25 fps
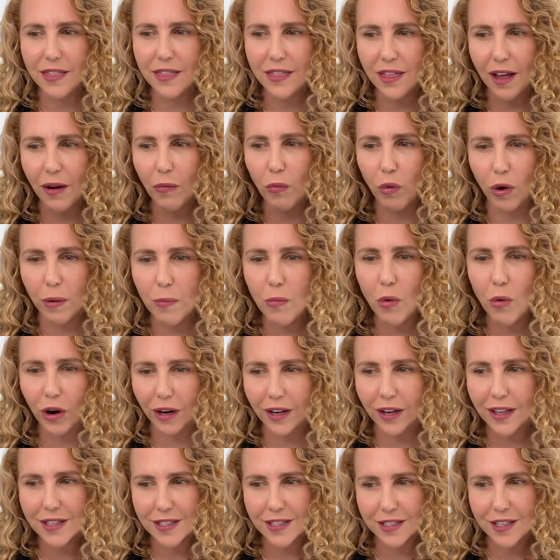that we're more
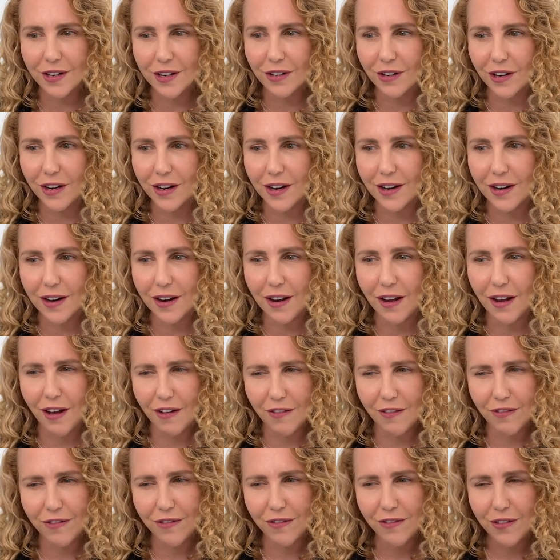considerate
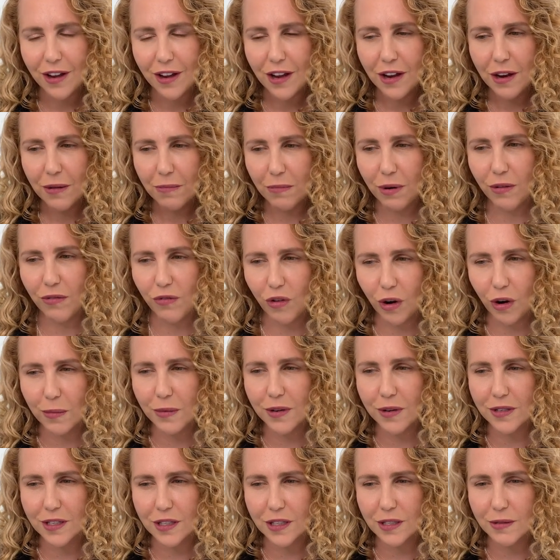of
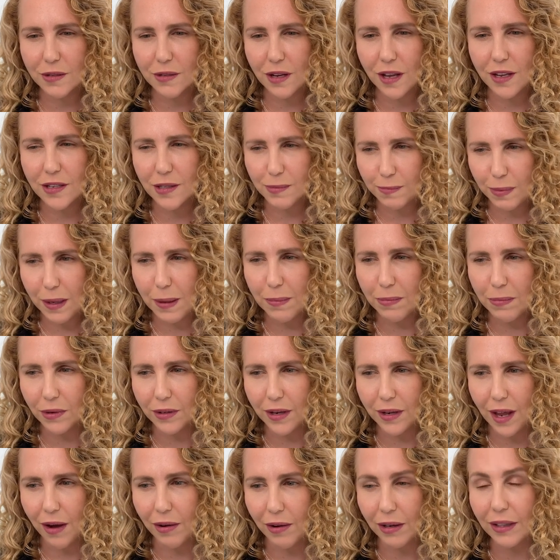performers as people
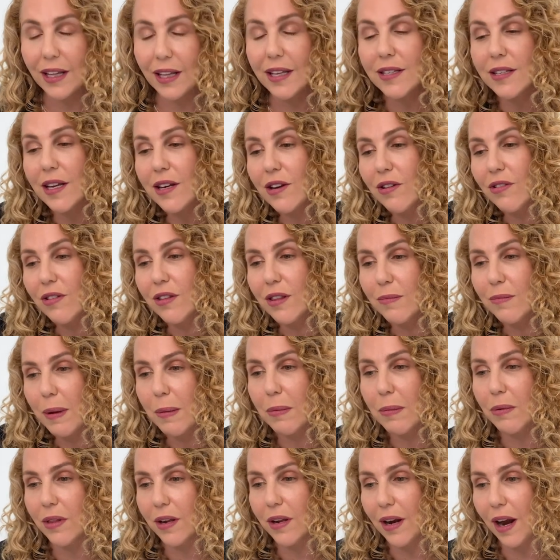now. At least I know that the
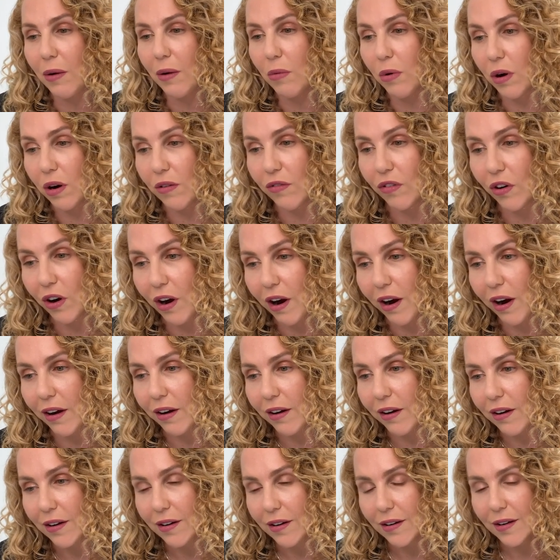people that I work for
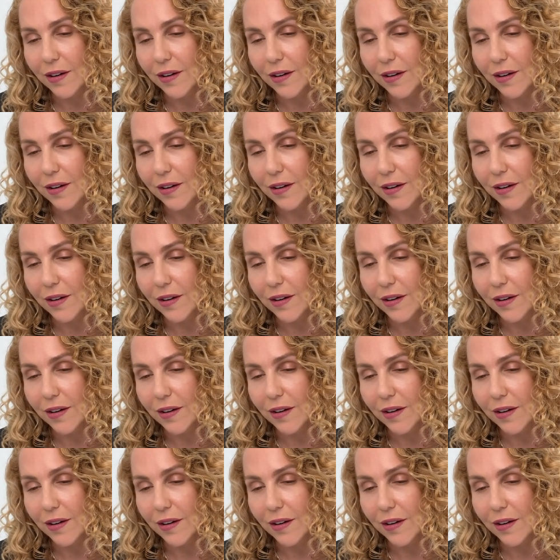are.